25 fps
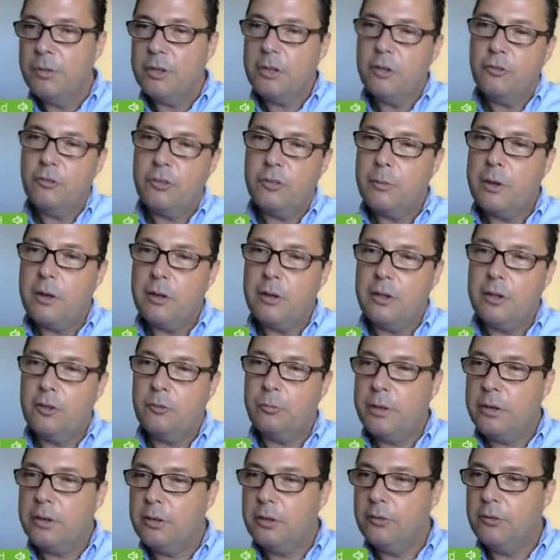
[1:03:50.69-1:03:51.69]
because the
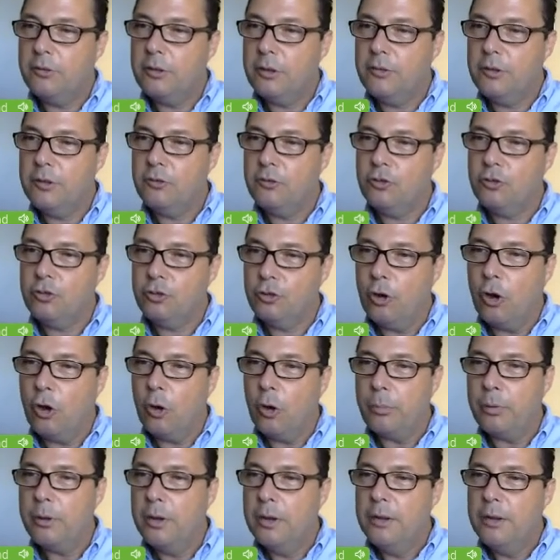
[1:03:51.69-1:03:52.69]
market's been in this
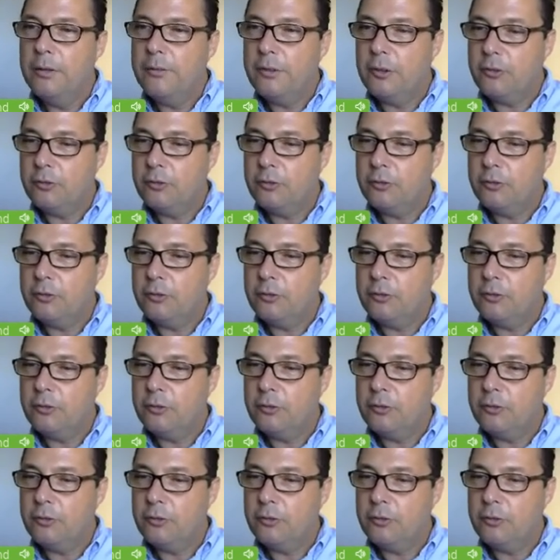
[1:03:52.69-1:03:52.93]
chop.